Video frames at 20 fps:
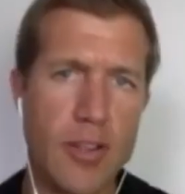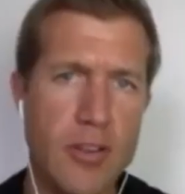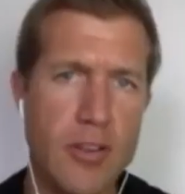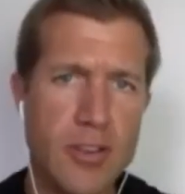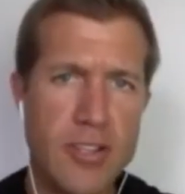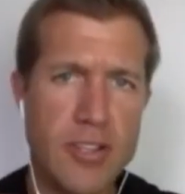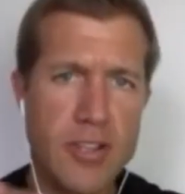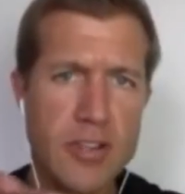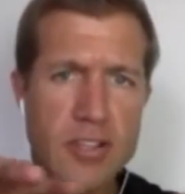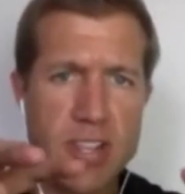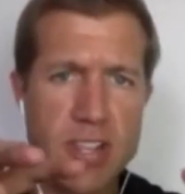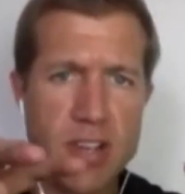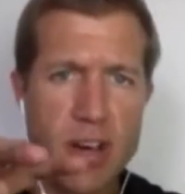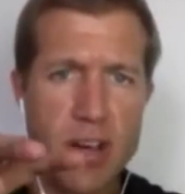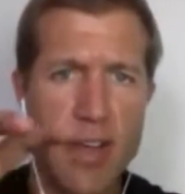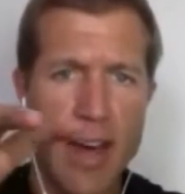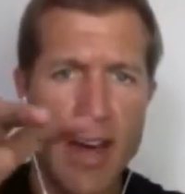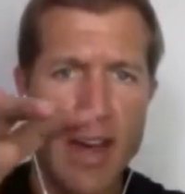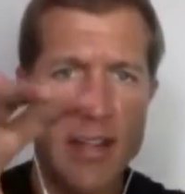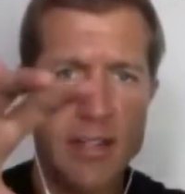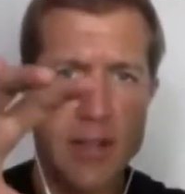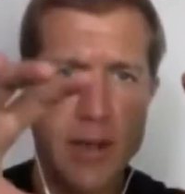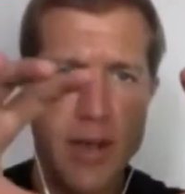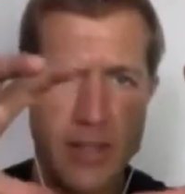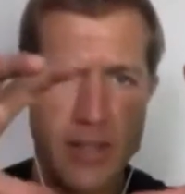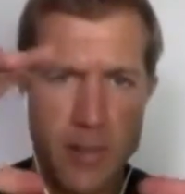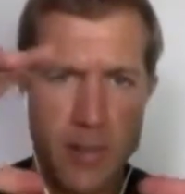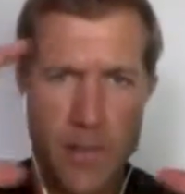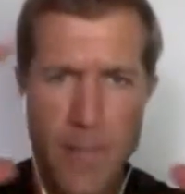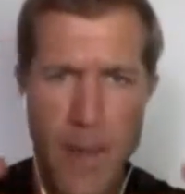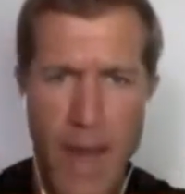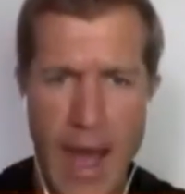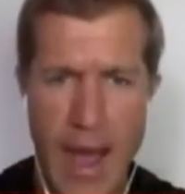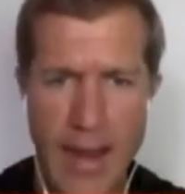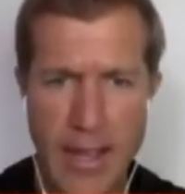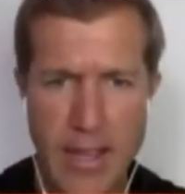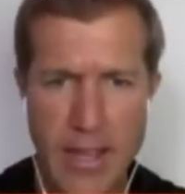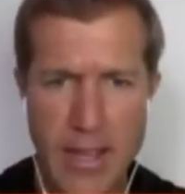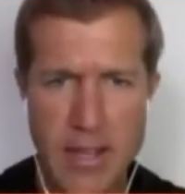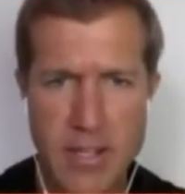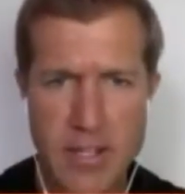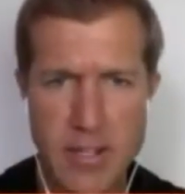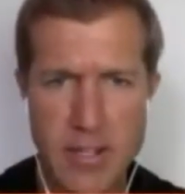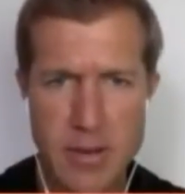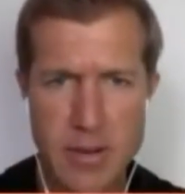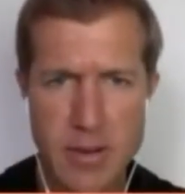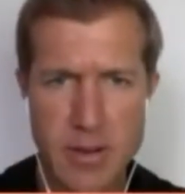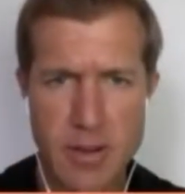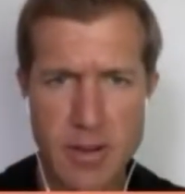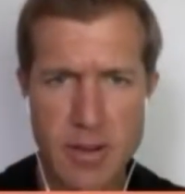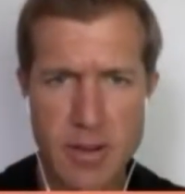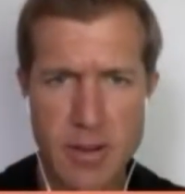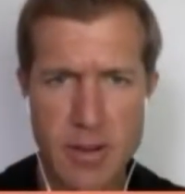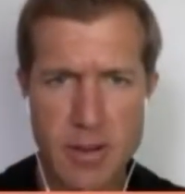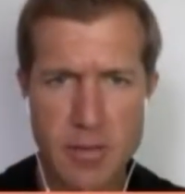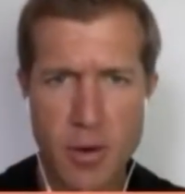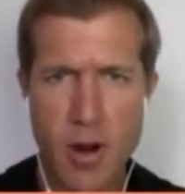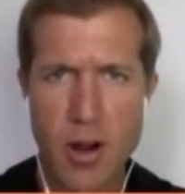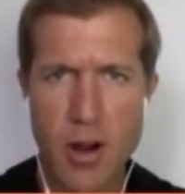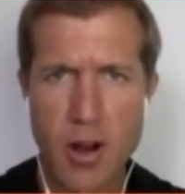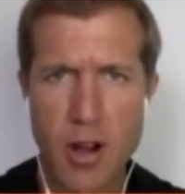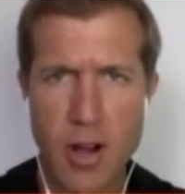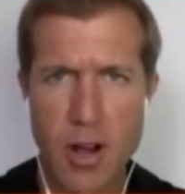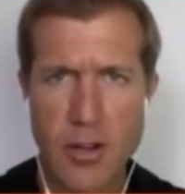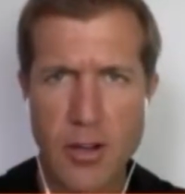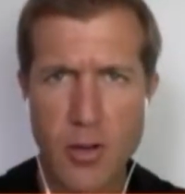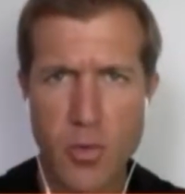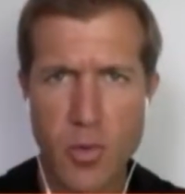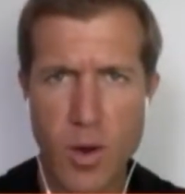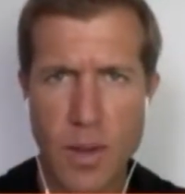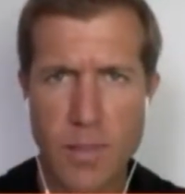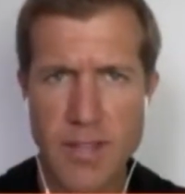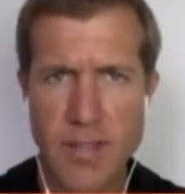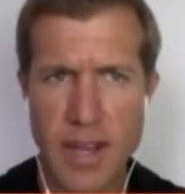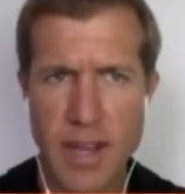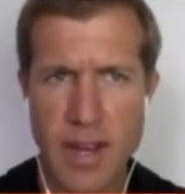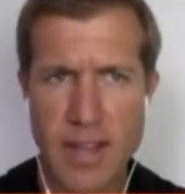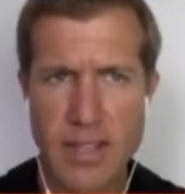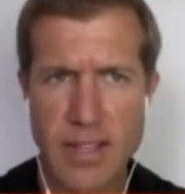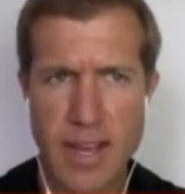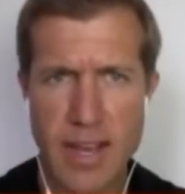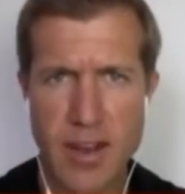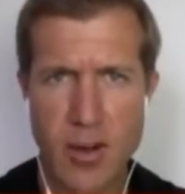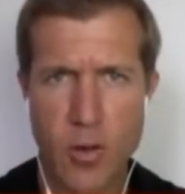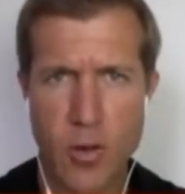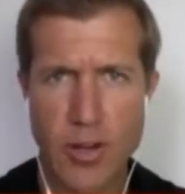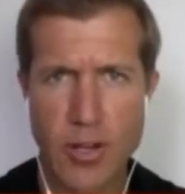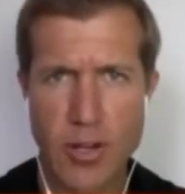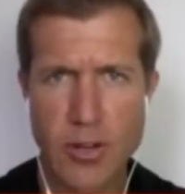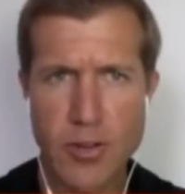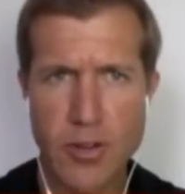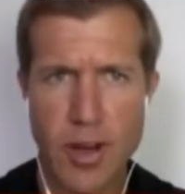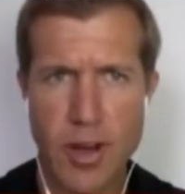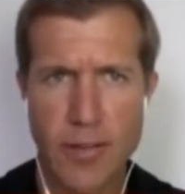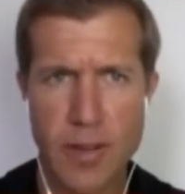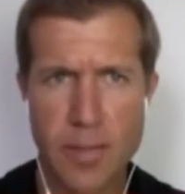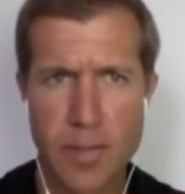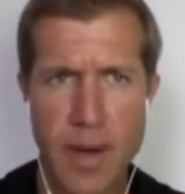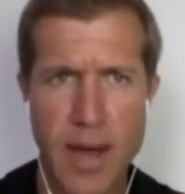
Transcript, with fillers: you sell that as a package, Mark, on your website? Is that, or do you have to